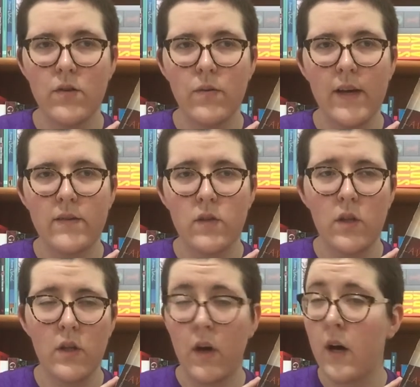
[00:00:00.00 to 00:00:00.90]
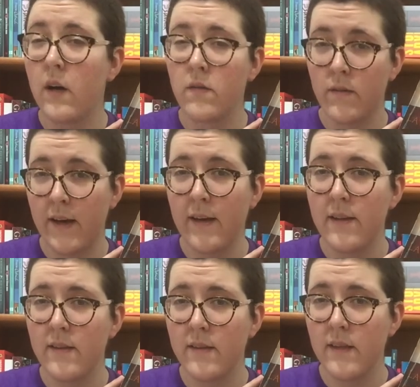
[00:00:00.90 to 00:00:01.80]
who has not
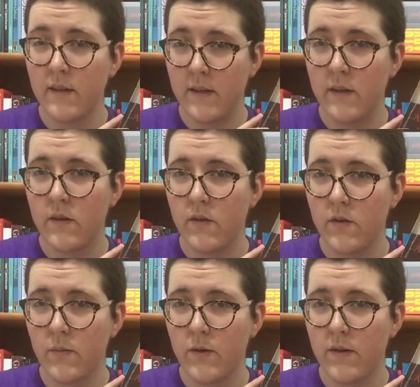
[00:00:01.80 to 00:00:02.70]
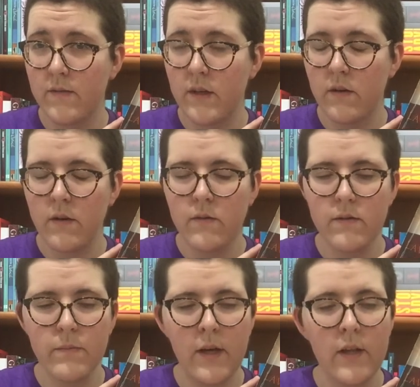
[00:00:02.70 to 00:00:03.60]
read The Illegal or The Book of
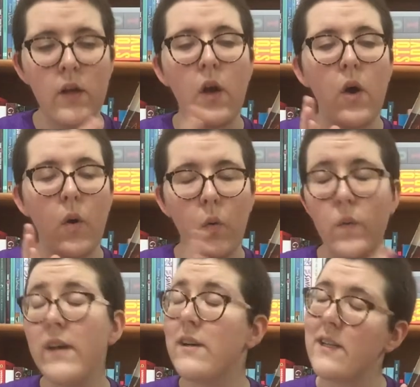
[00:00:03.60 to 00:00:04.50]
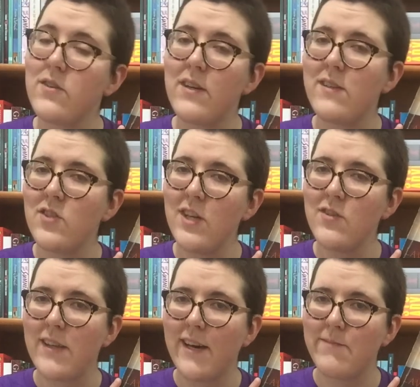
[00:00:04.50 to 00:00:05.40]
Negroes, but we are going to try to
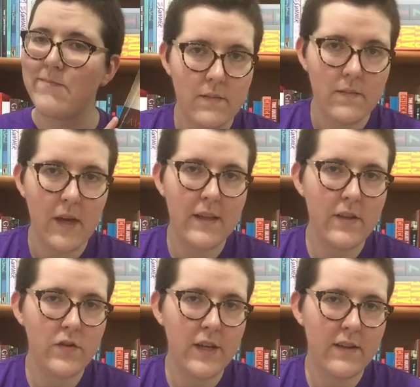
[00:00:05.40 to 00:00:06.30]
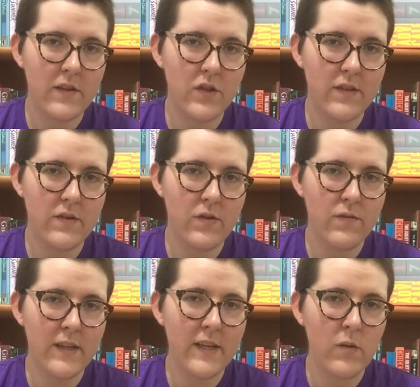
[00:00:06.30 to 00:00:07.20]
change that. Another challenge is to
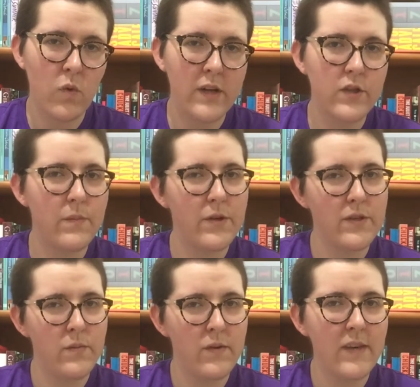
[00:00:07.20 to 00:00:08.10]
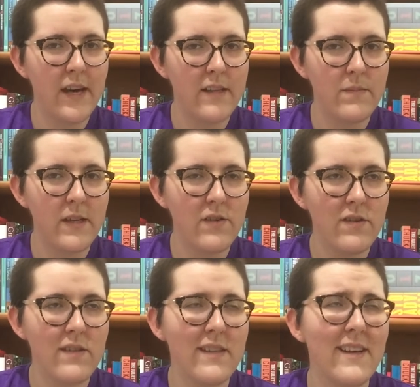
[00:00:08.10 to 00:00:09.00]
read and watch a book-to-movie
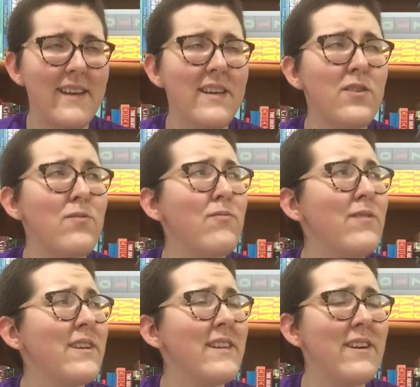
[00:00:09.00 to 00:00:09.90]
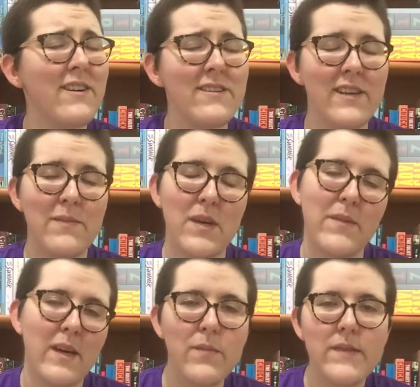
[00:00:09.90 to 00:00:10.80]
adaptation, and I had a really hard time
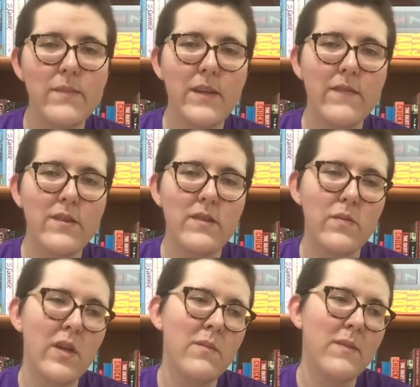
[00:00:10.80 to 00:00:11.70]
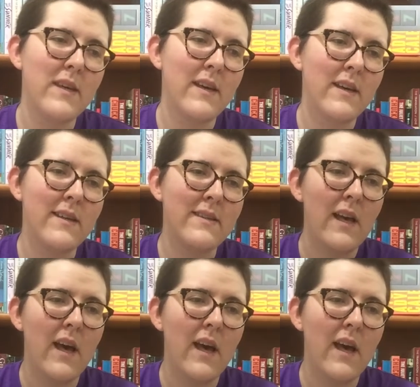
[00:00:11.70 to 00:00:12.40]
coming up with something for this one because,